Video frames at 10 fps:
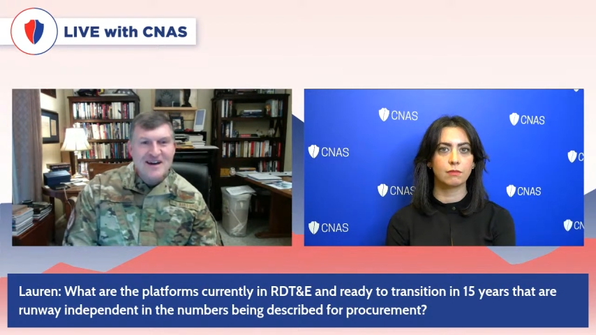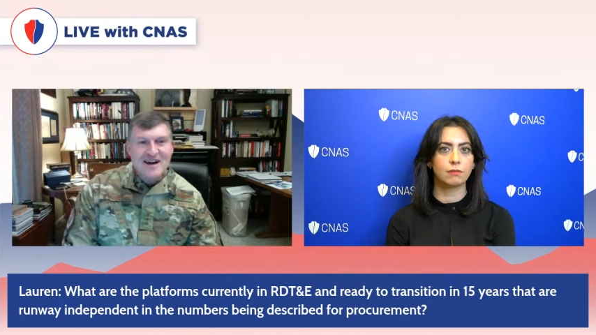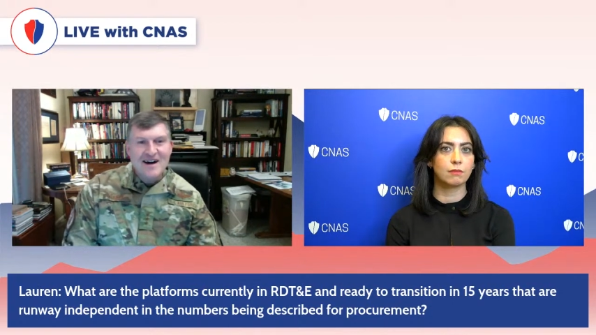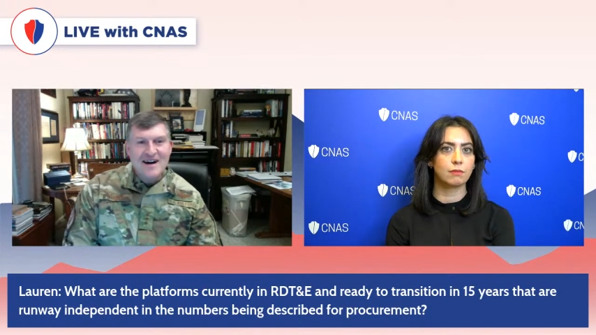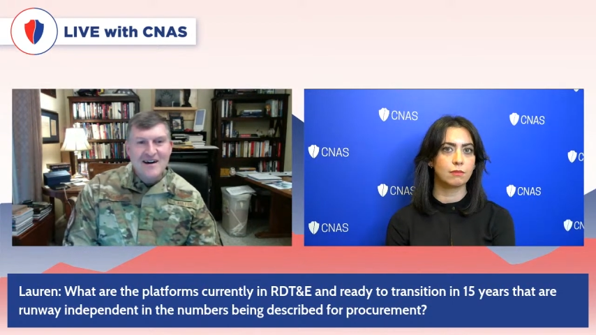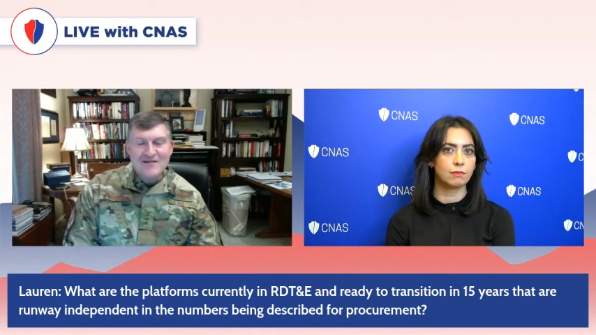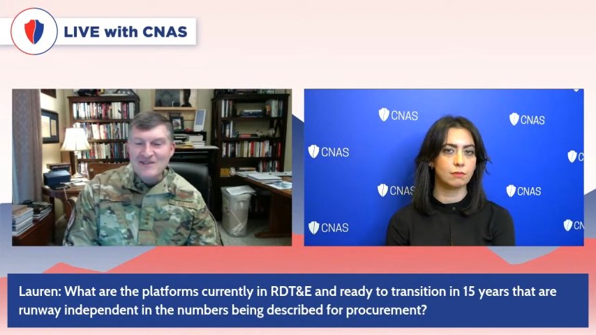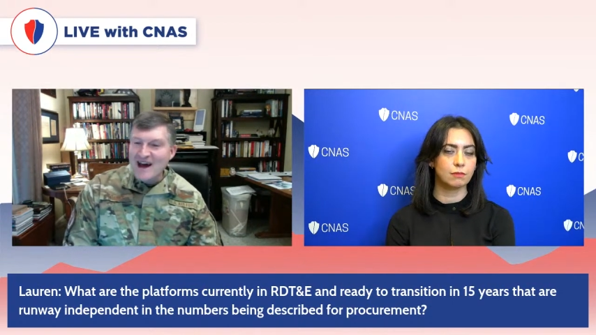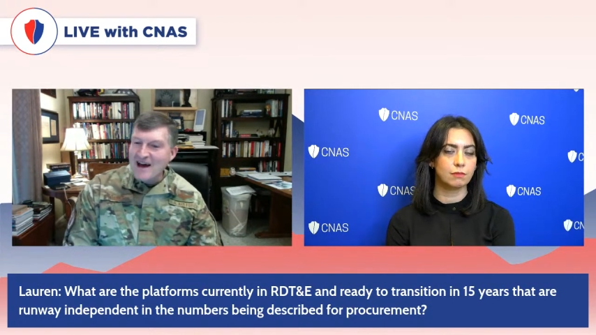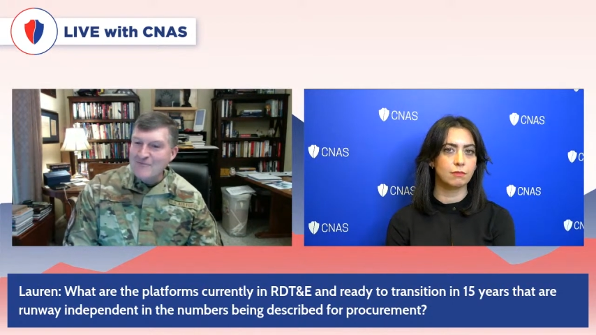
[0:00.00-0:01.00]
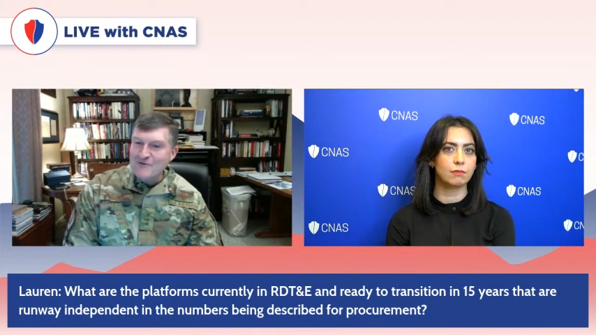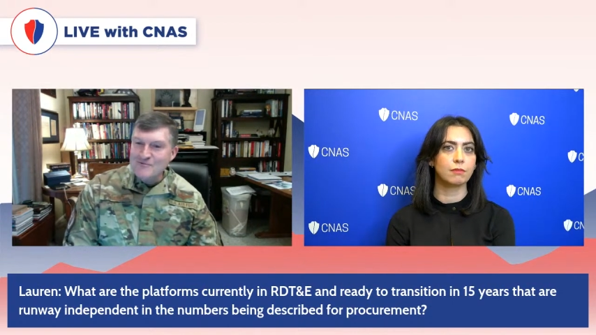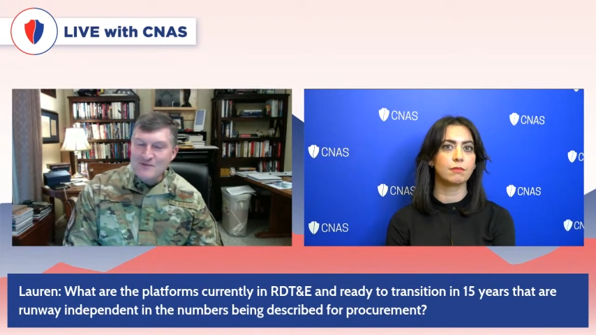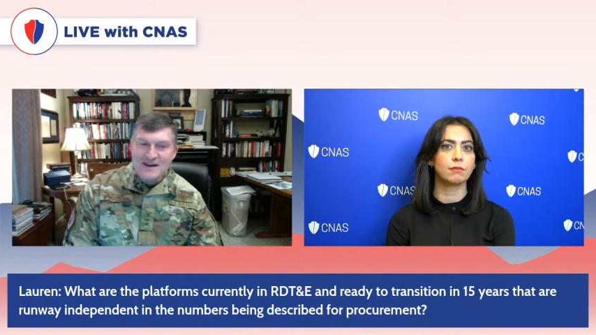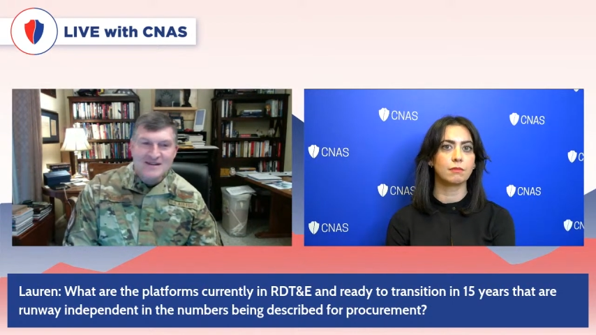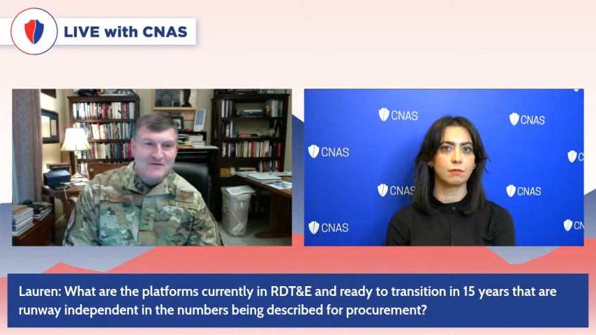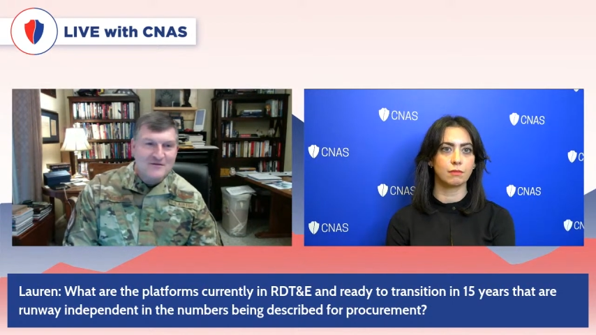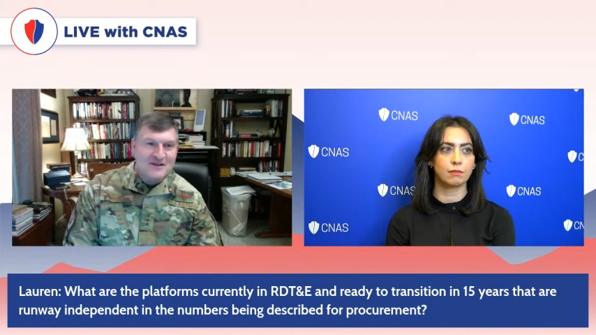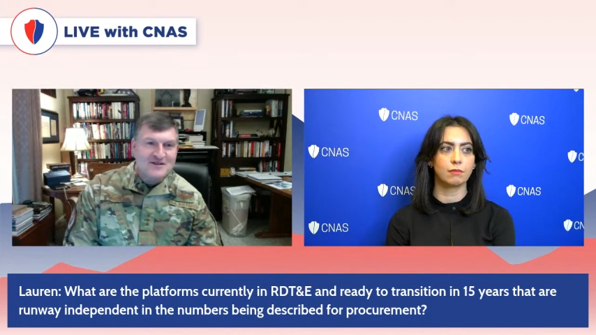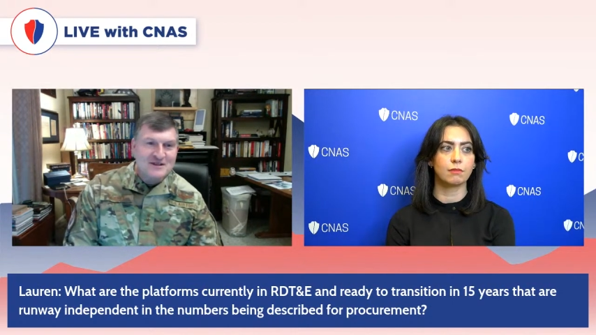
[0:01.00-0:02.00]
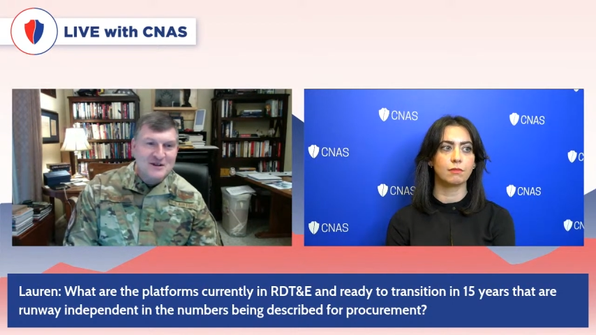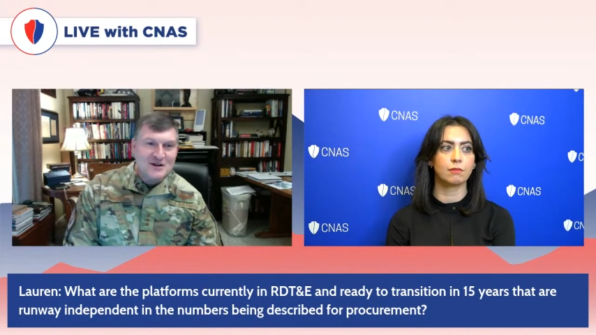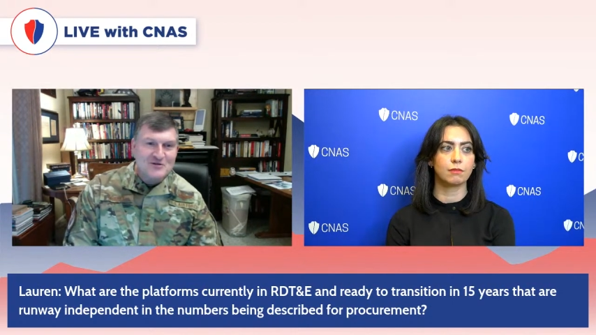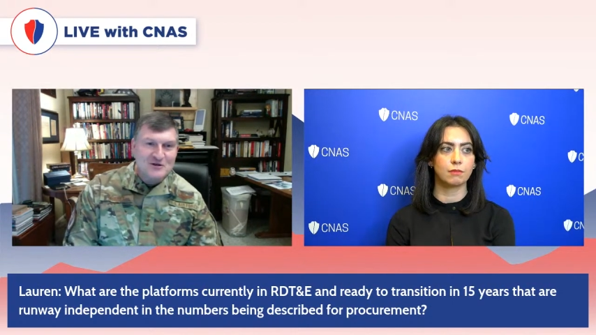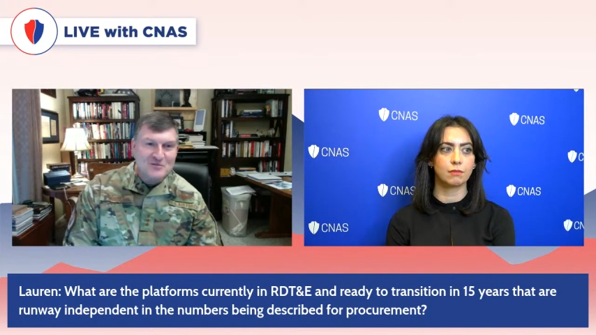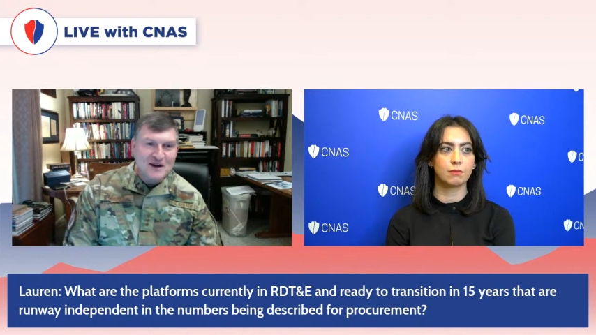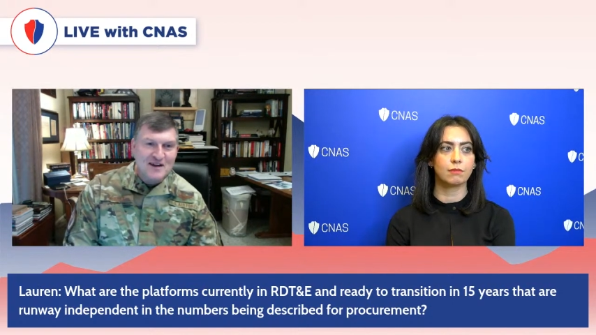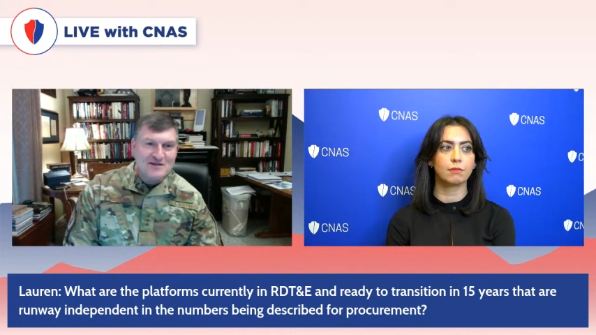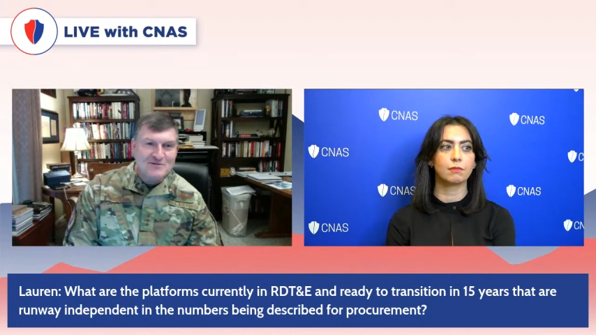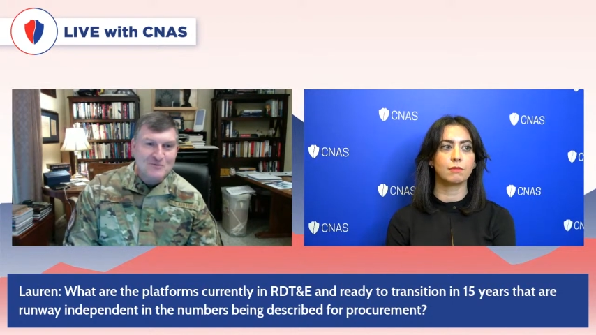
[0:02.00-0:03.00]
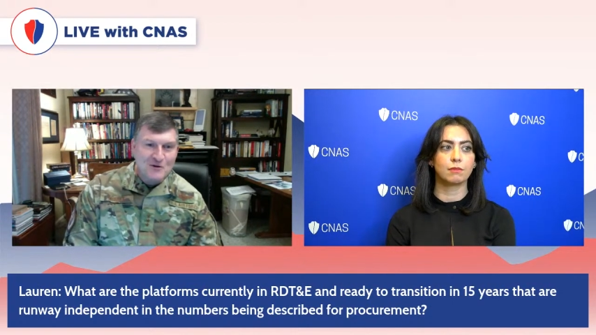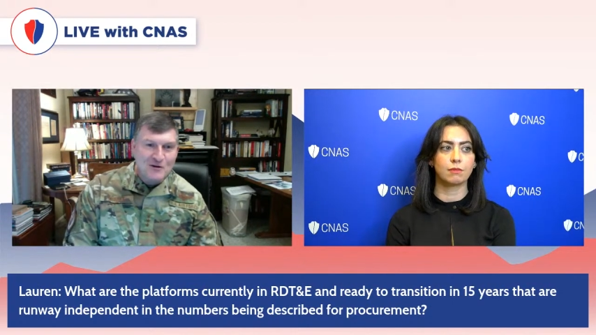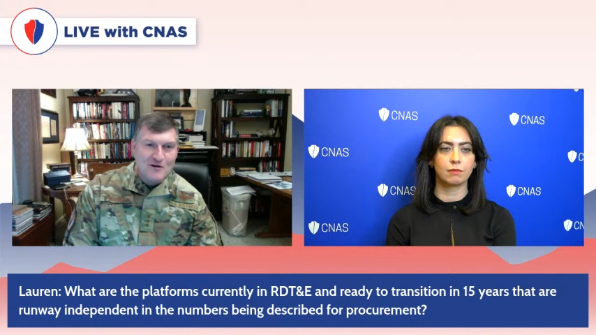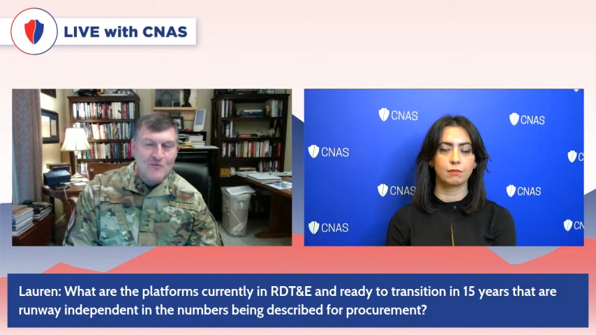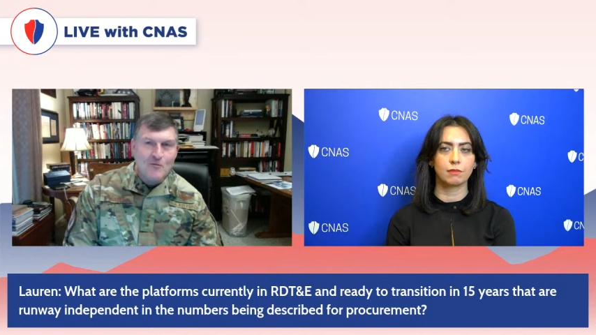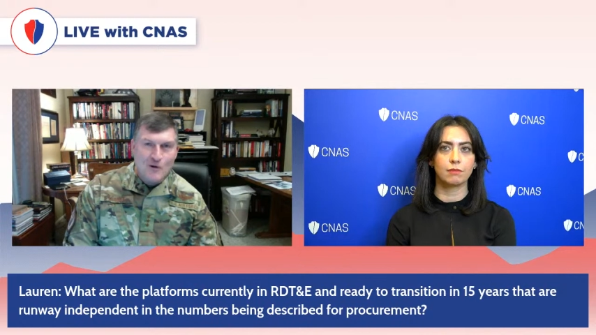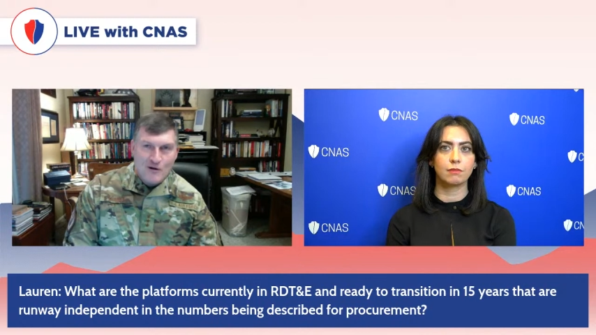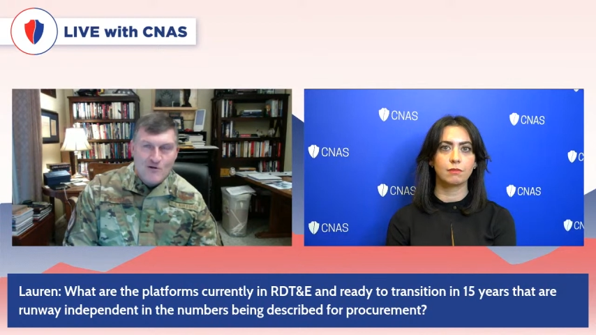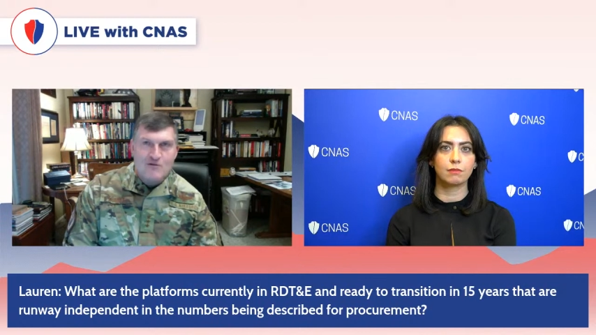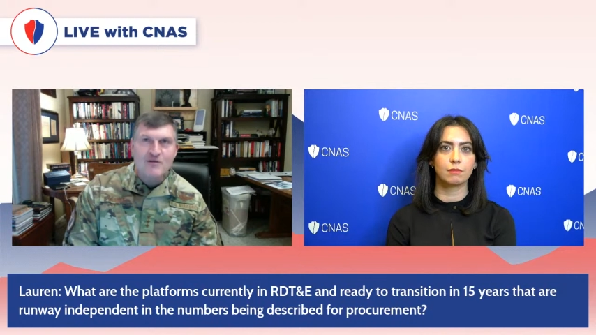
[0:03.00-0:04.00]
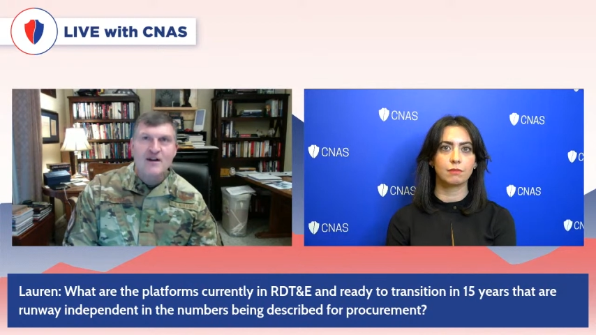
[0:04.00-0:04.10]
Speaker 1: Uh, that would be a defense industrial base wor worth